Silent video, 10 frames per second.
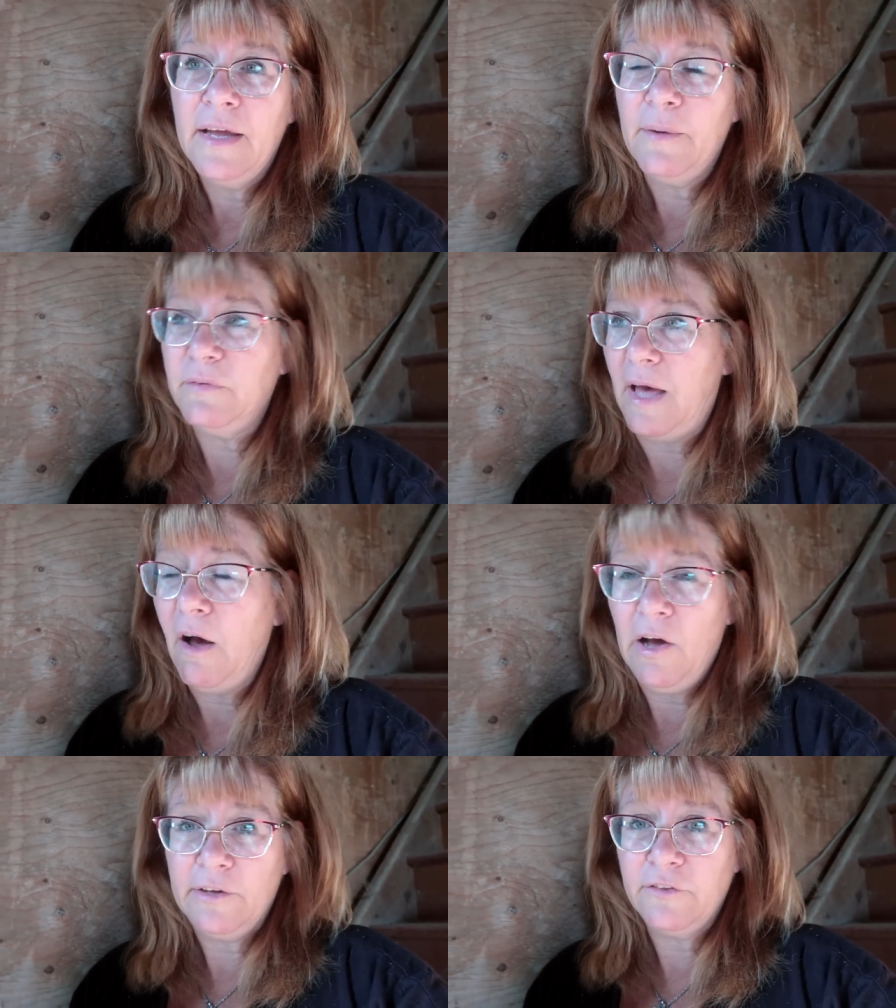it was an
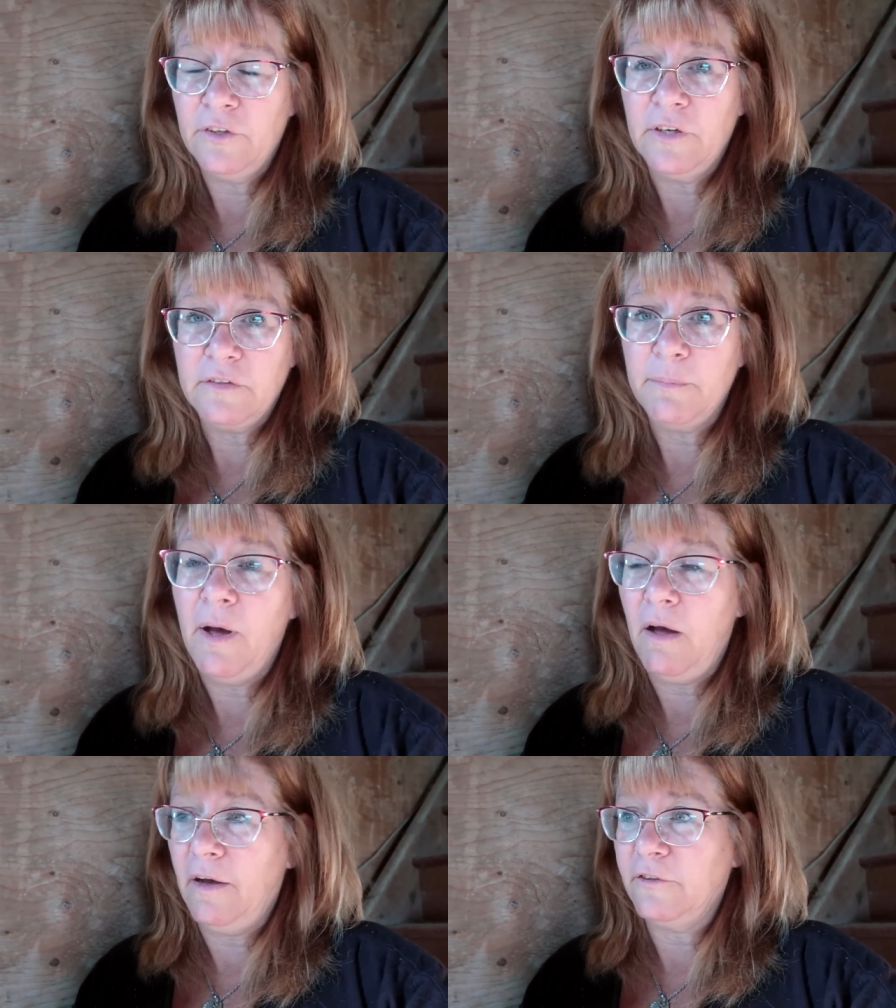oxer a
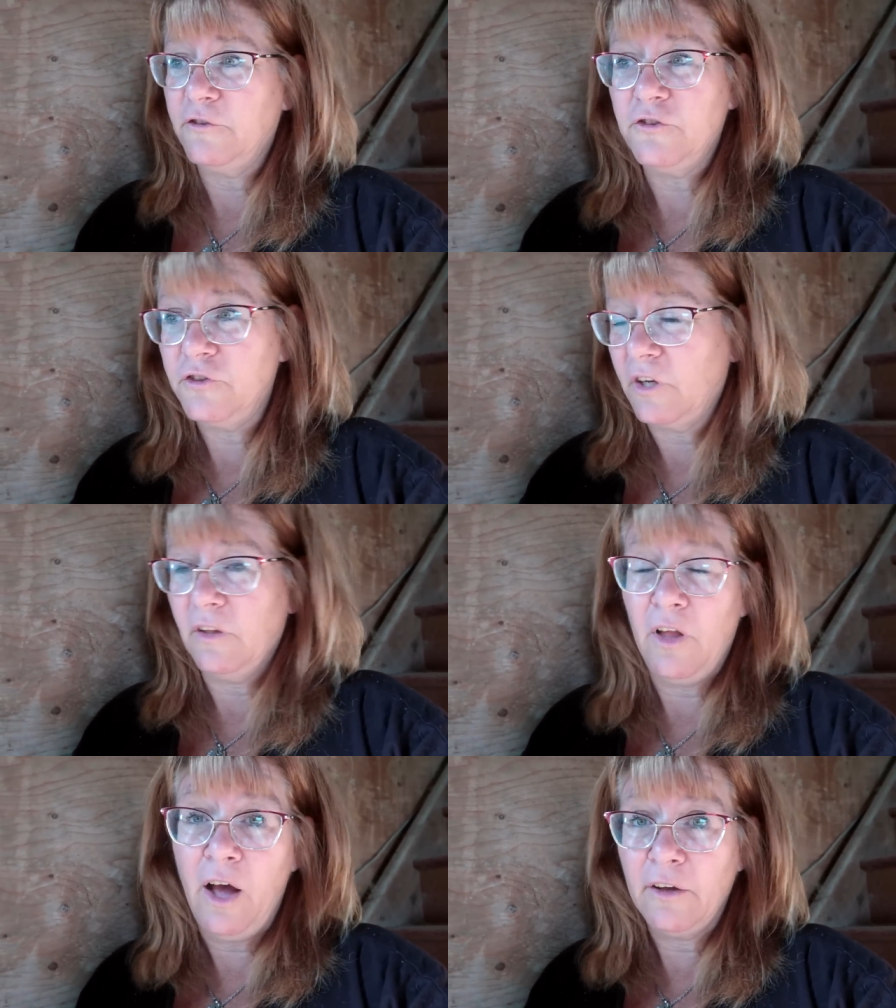small oxer she took a
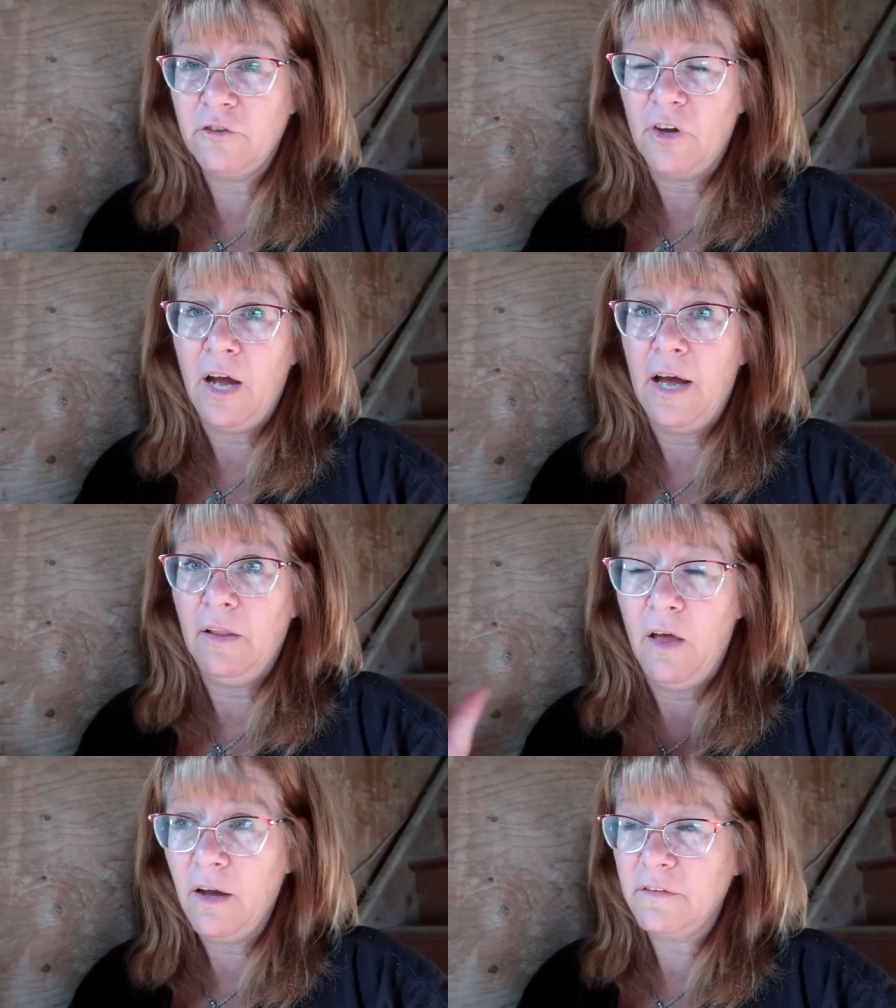long shot a
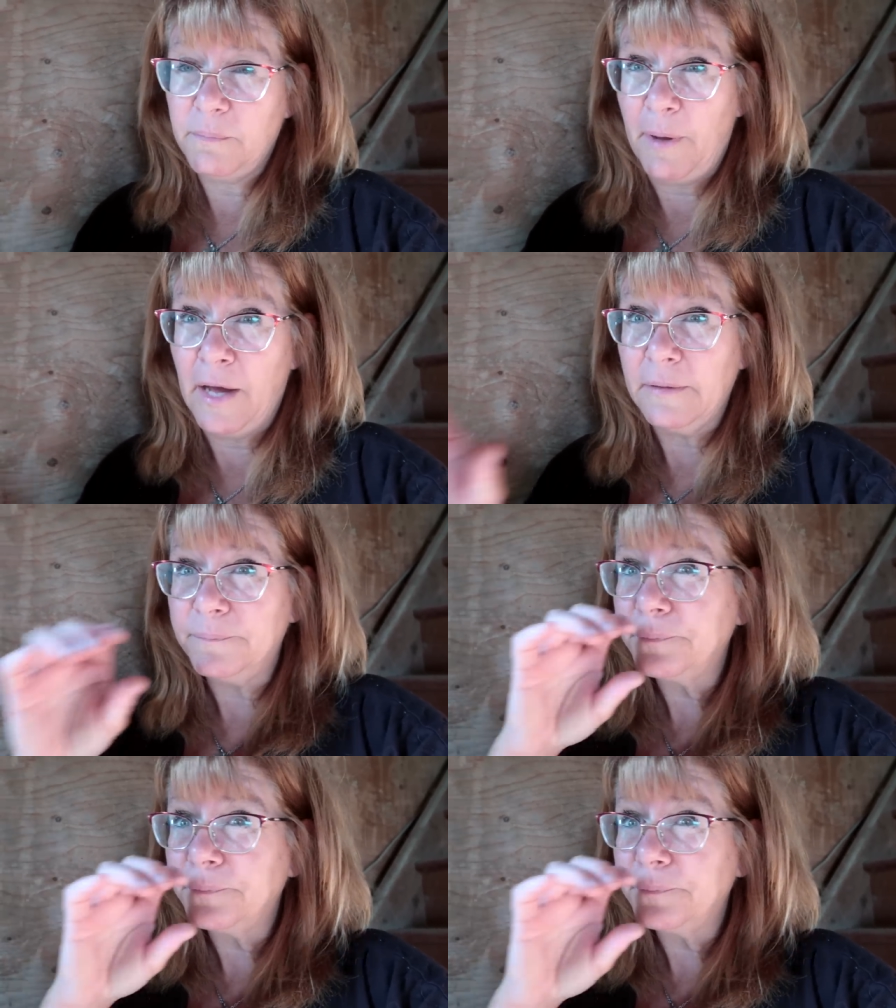long spot